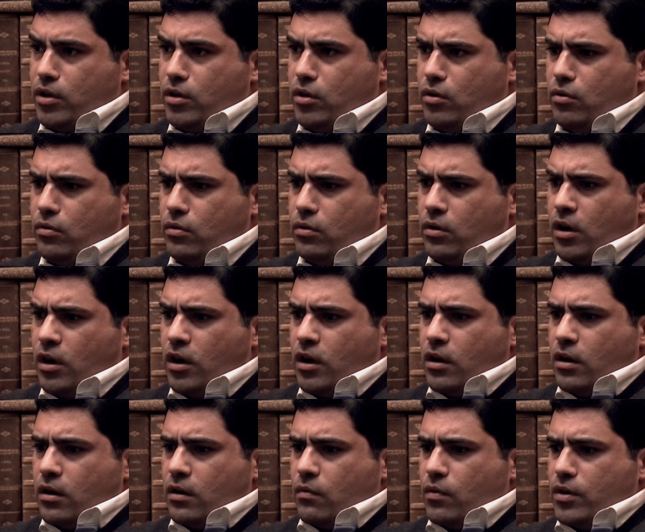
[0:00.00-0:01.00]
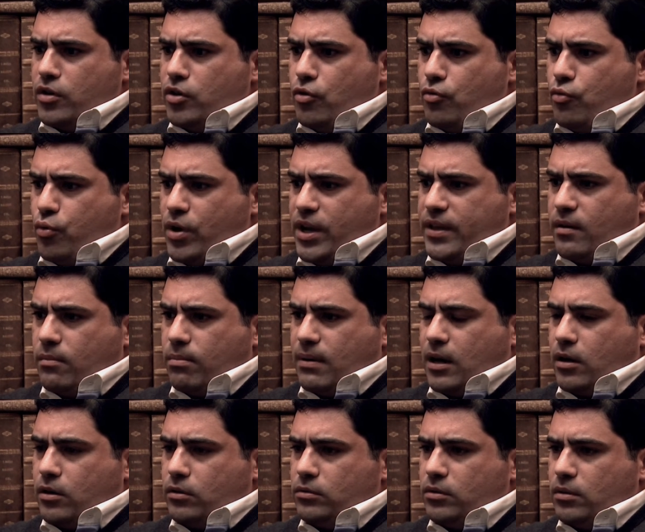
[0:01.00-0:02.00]
you read
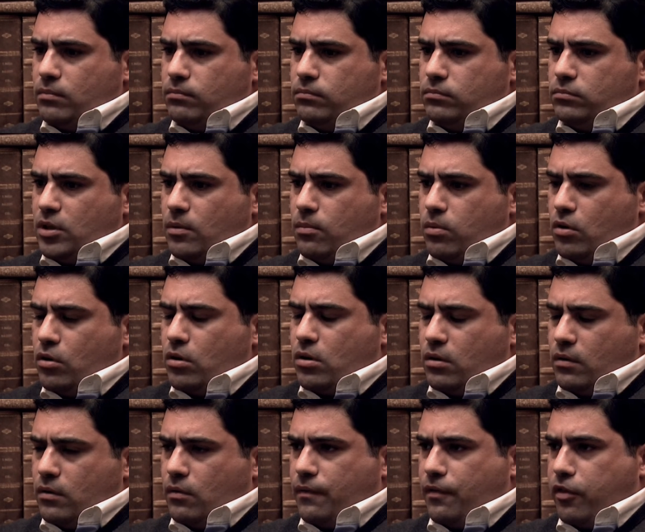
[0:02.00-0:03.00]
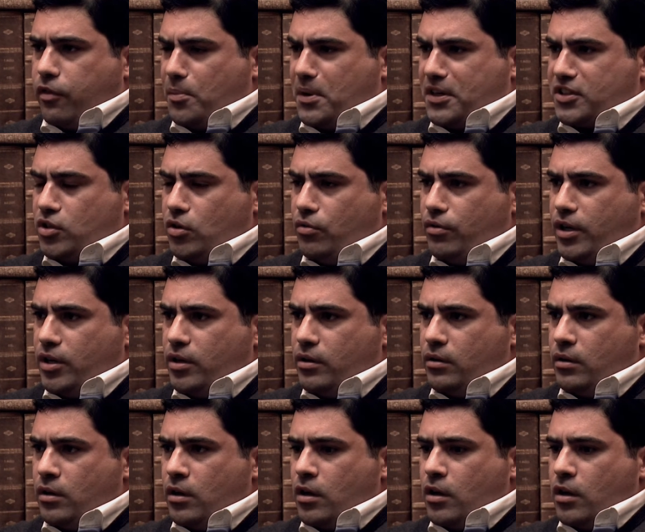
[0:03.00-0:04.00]
about the book of Thomas Looney,
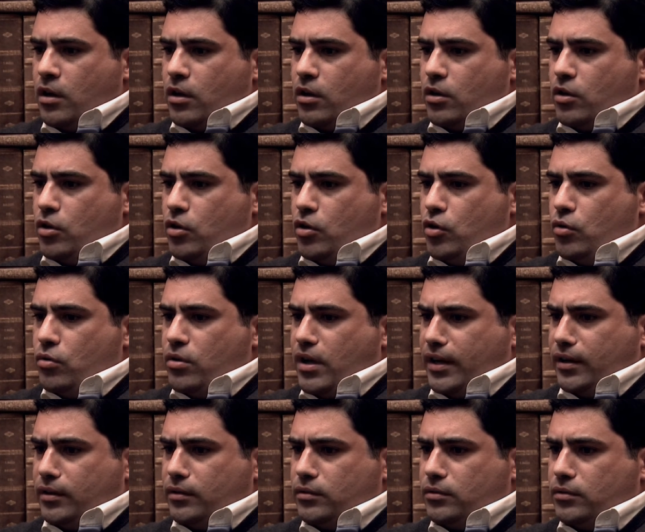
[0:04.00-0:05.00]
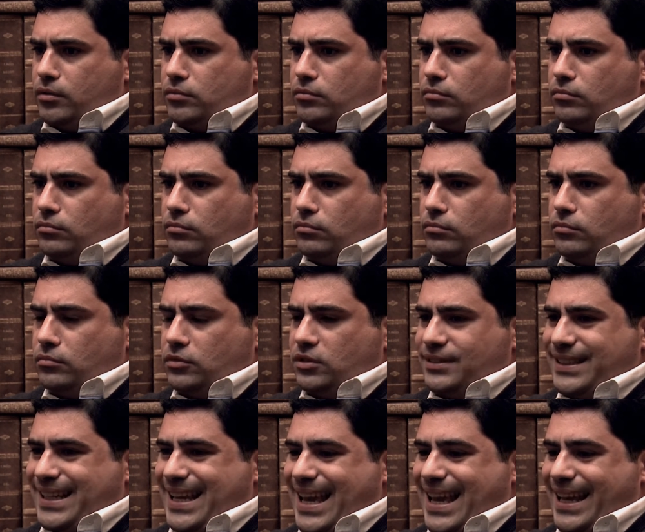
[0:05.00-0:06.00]
you then
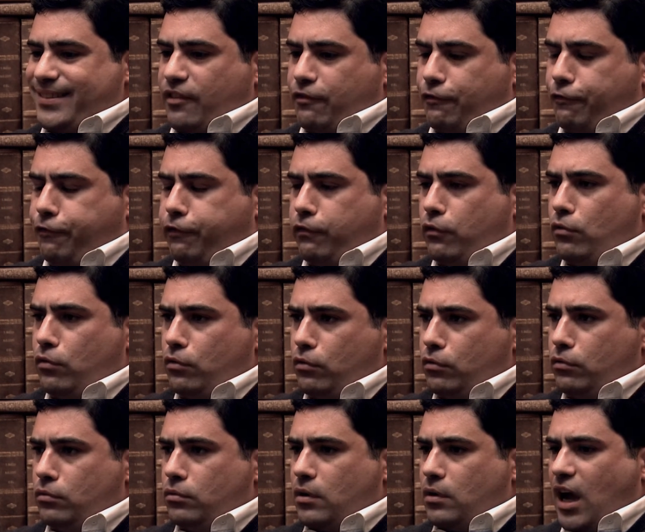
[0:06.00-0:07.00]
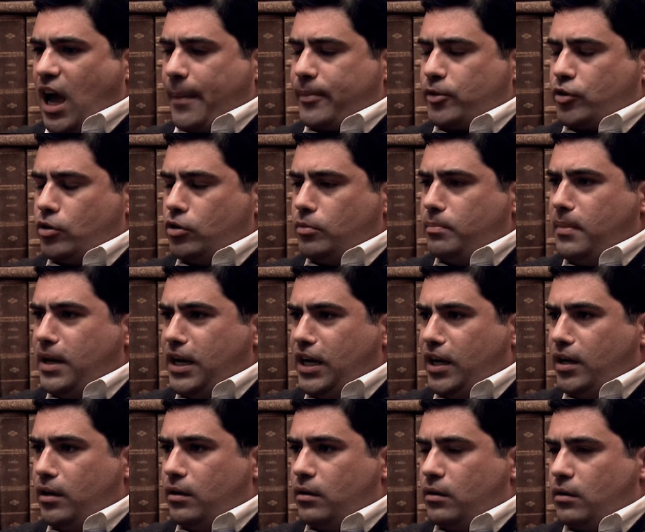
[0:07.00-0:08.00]
get the full, absolute
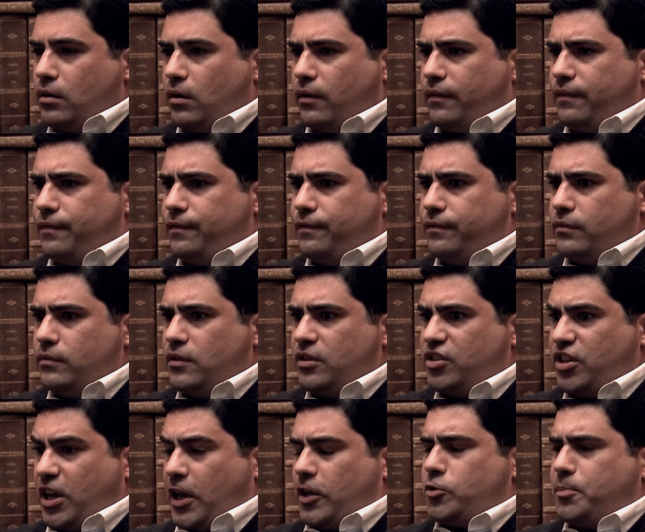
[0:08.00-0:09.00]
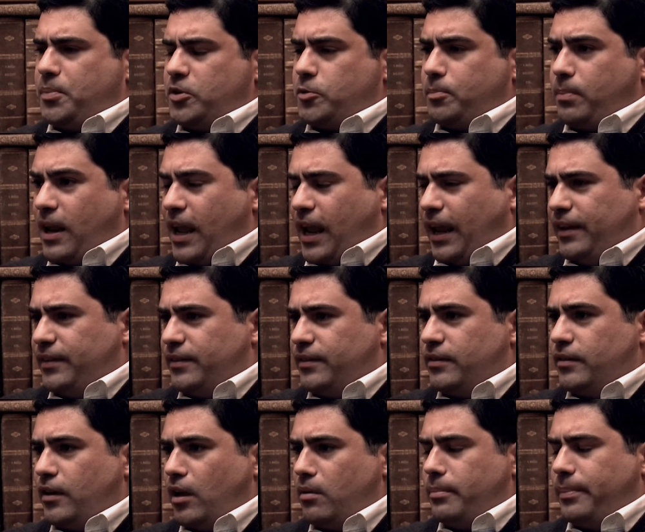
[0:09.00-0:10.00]
meaning of the Shakespeare's
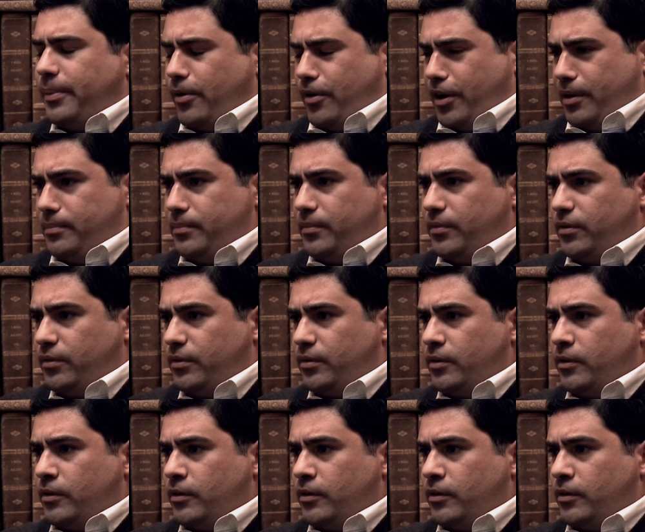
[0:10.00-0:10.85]
plays and poems,